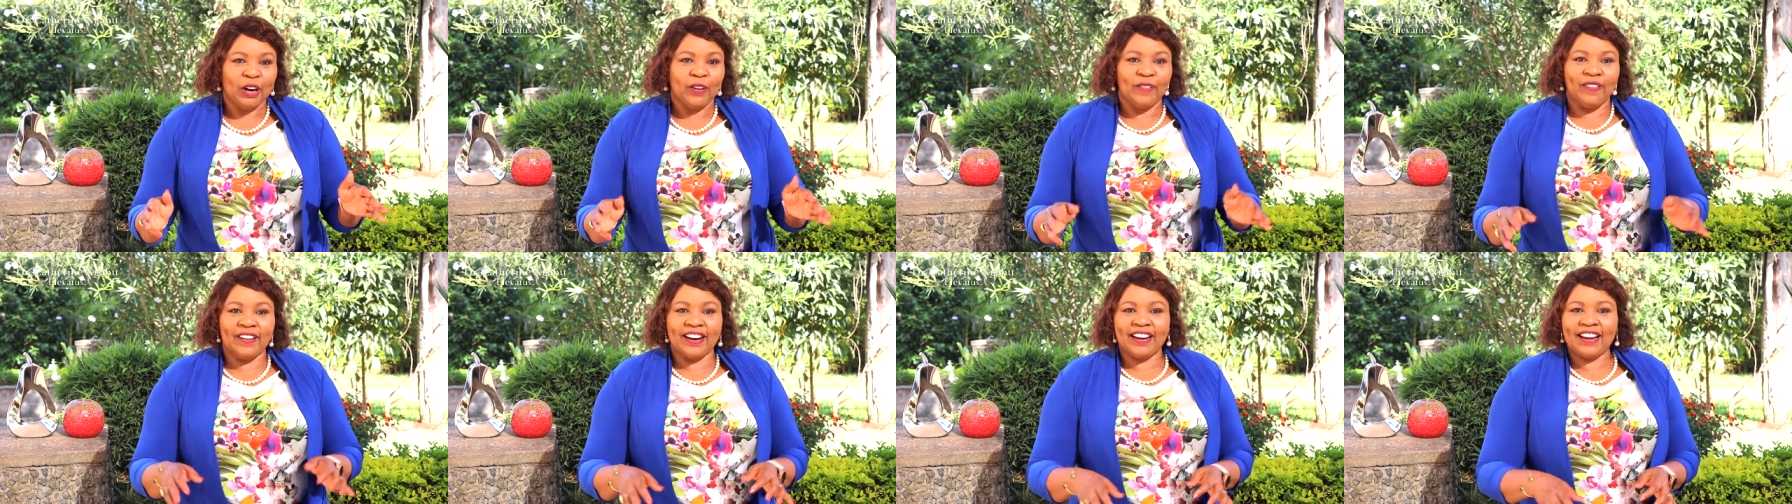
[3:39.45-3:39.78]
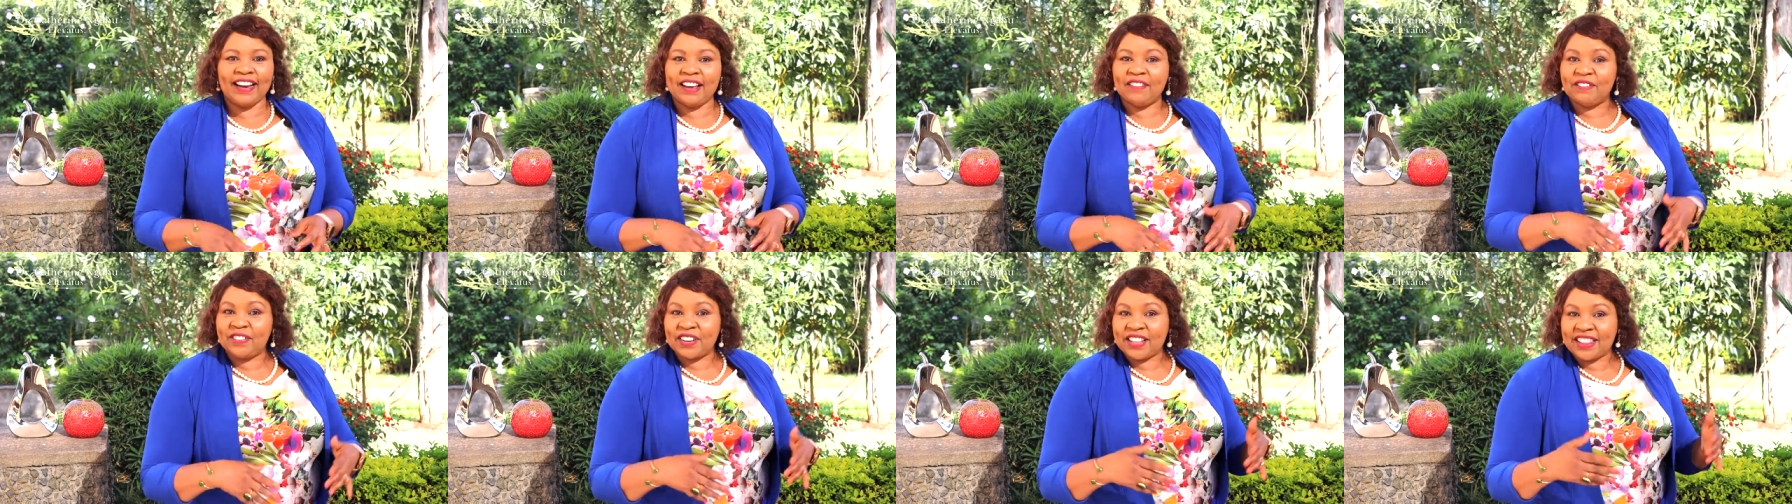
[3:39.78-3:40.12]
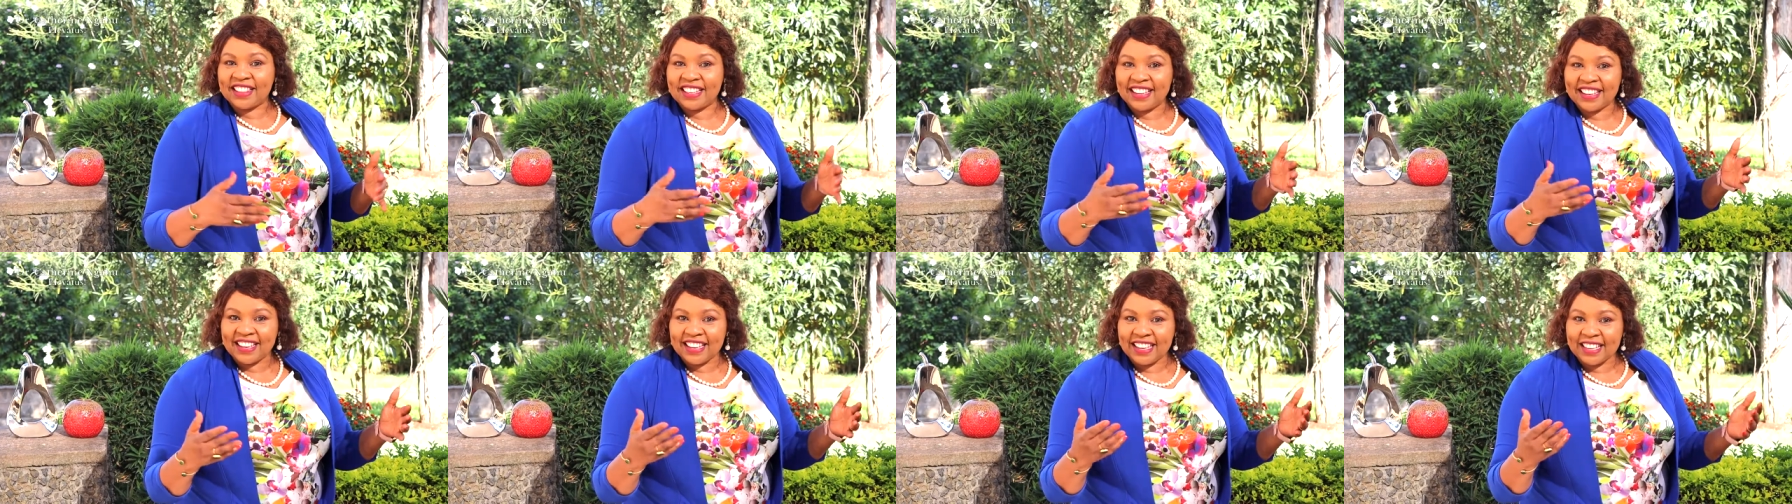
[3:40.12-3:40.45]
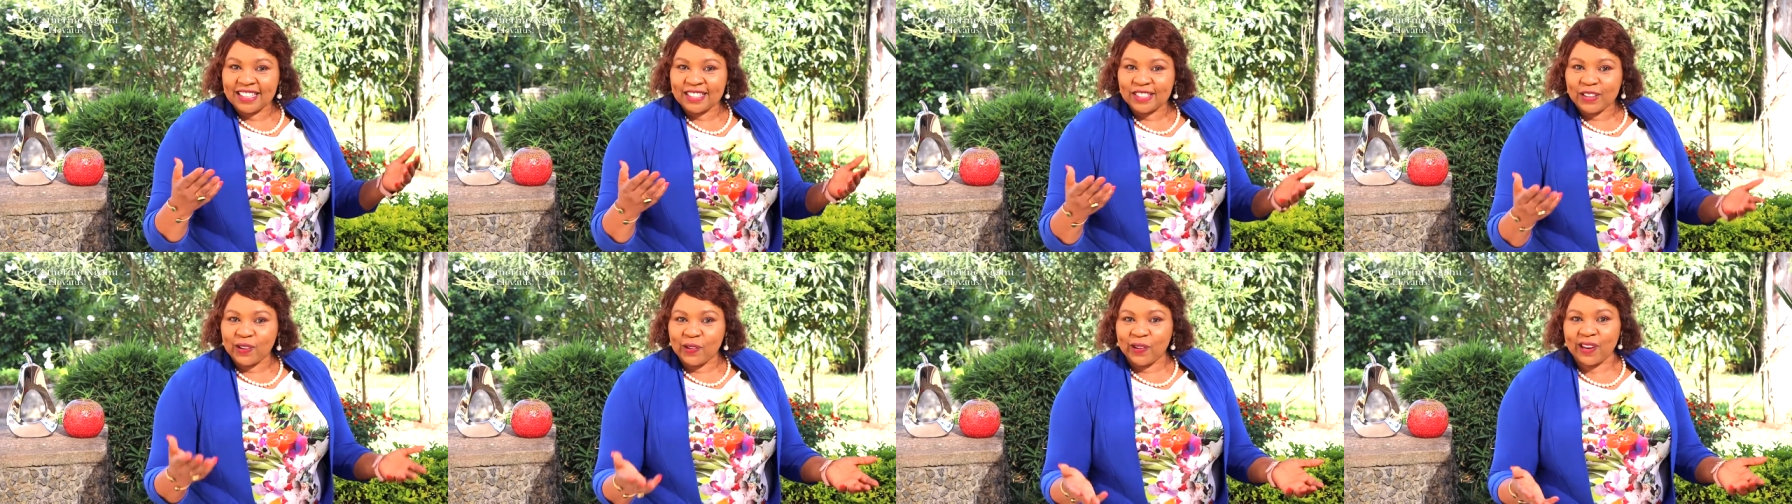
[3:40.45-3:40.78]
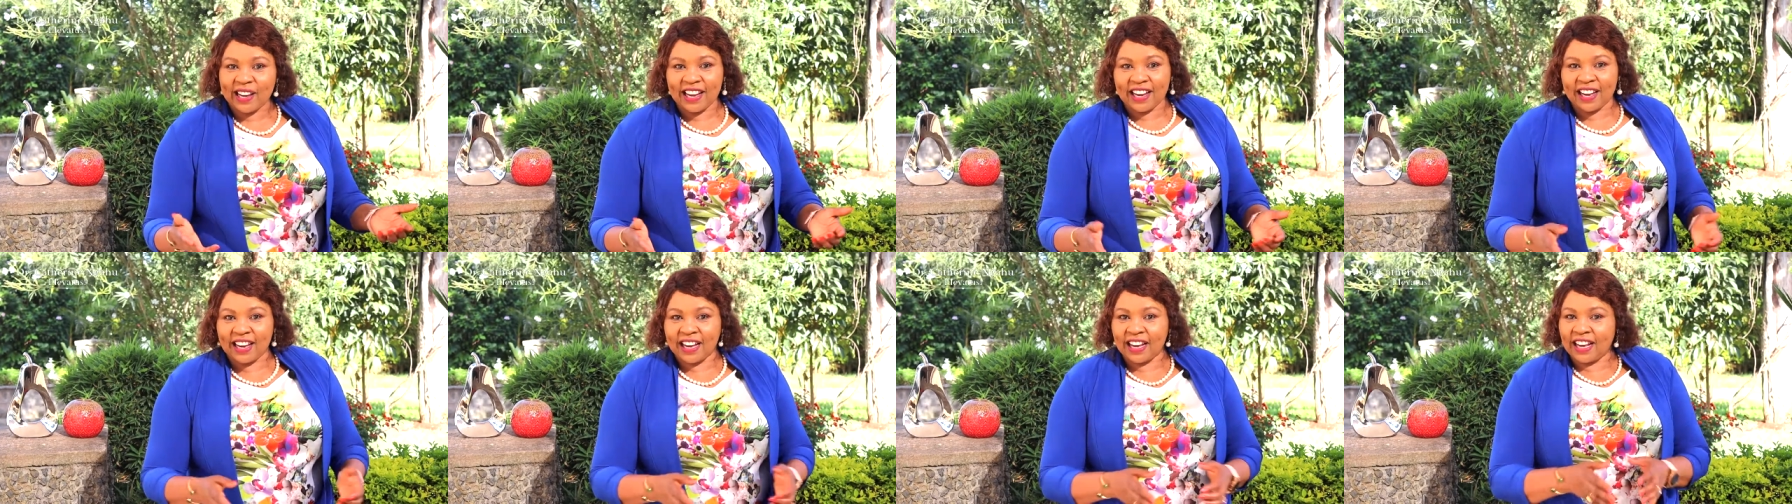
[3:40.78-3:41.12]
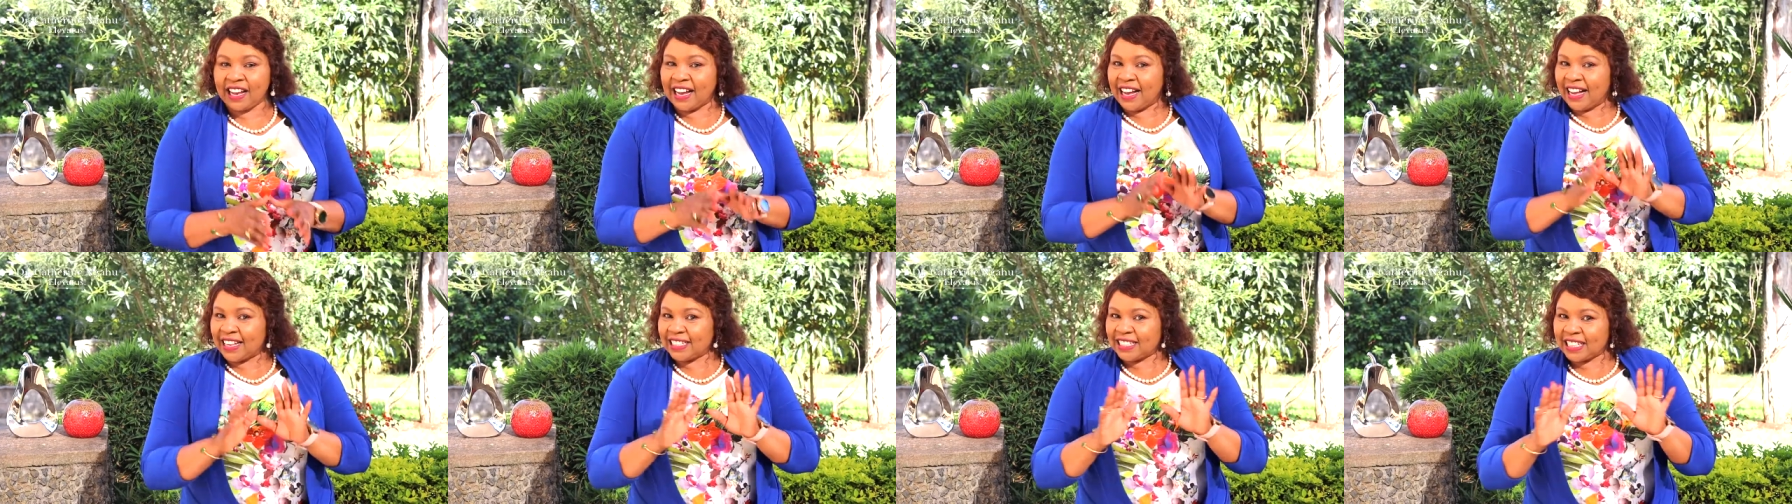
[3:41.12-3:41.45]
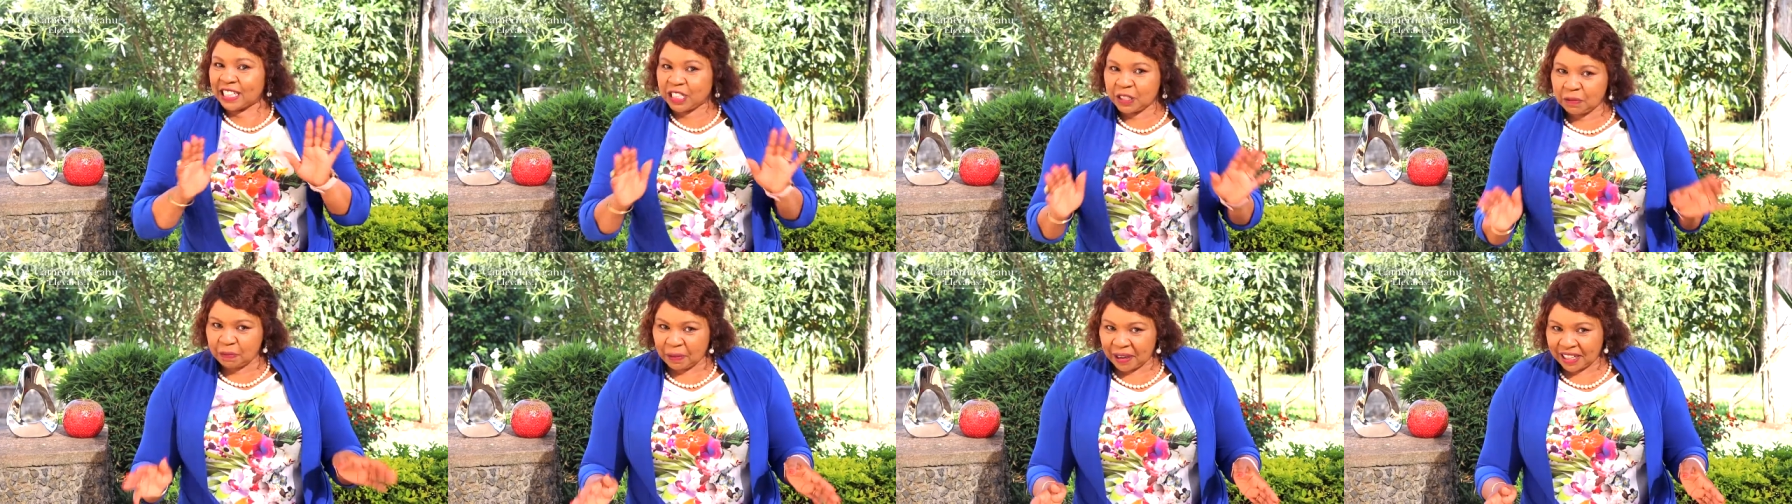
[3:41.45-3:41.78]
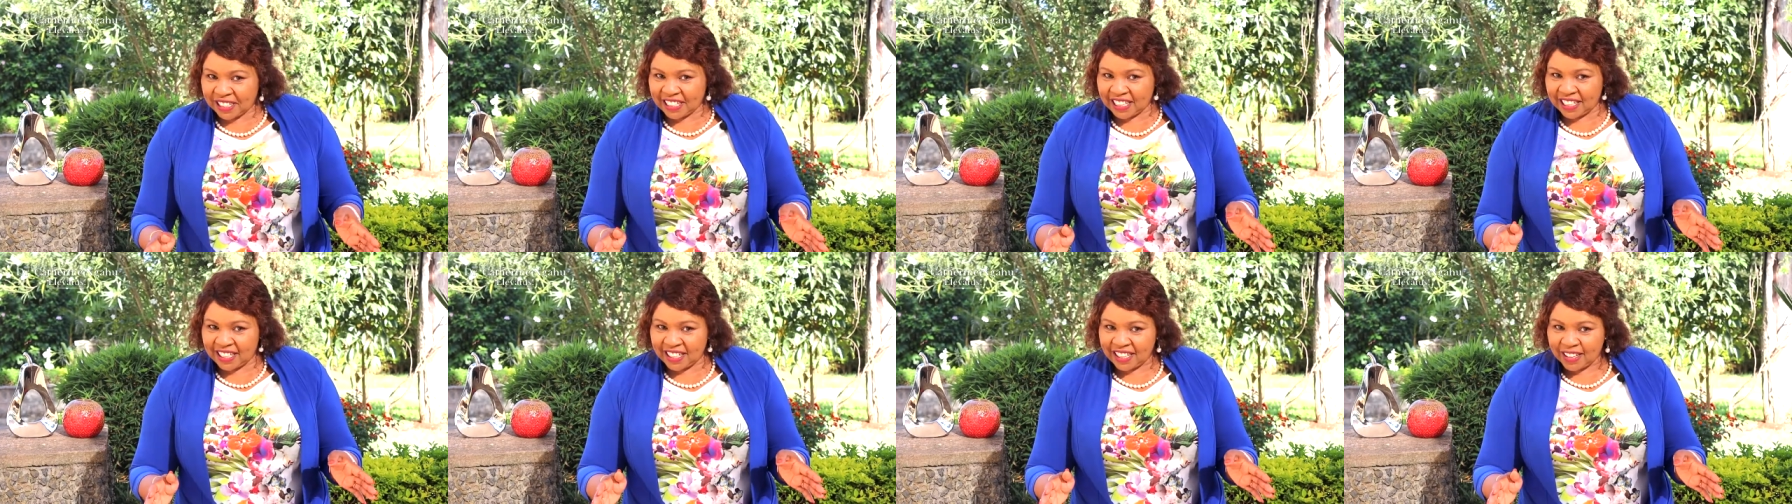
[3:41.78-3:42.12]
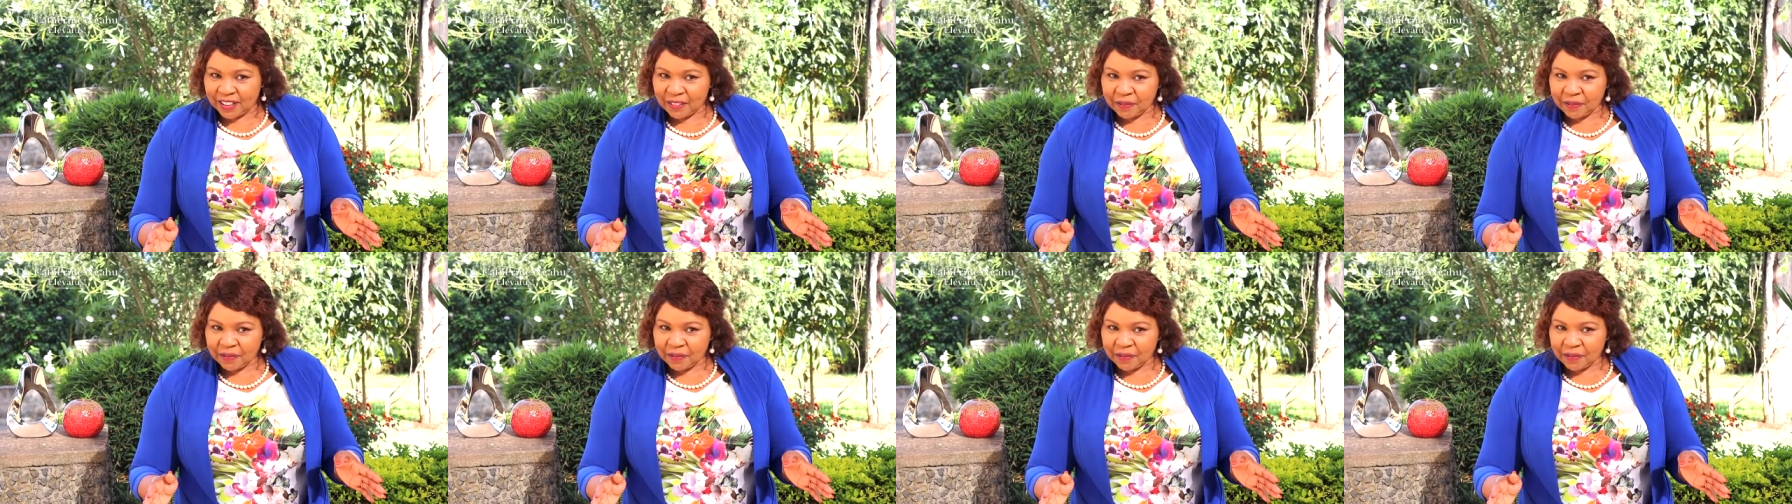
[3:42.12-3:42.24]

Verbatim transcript: when everything is going as expected.